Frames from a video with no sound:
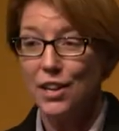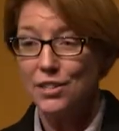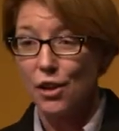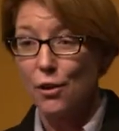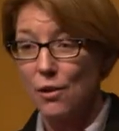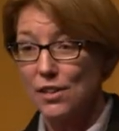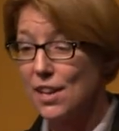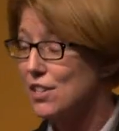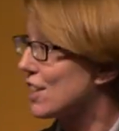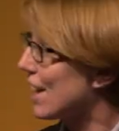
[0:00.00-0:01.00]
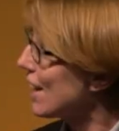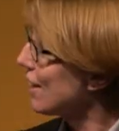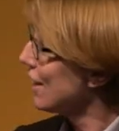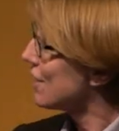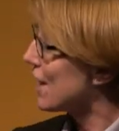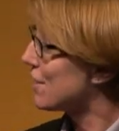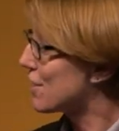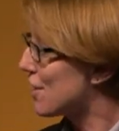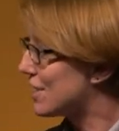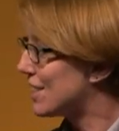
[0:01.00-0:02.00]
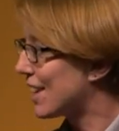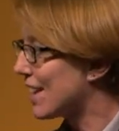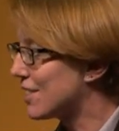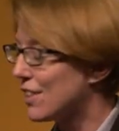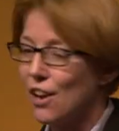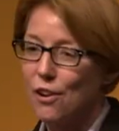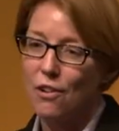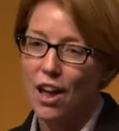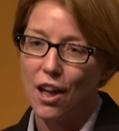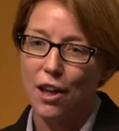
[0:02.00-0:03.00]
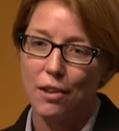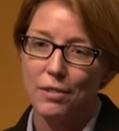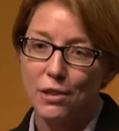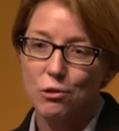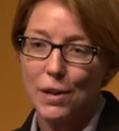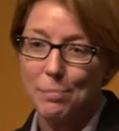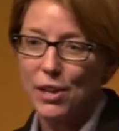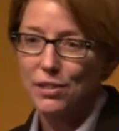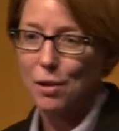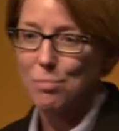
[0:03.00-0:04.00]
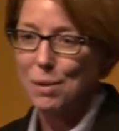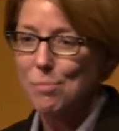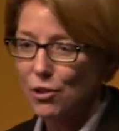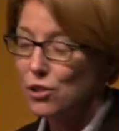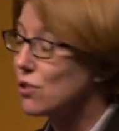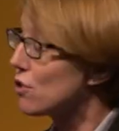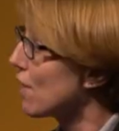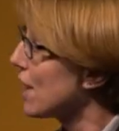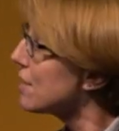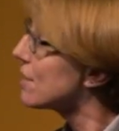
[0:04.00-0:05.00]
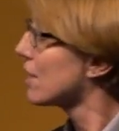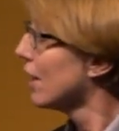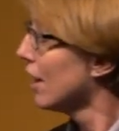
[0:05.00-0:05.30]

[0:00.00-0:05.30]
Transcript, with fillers: So essentially, then started to get to know uh, Neil Greenberg's company, March on Stress,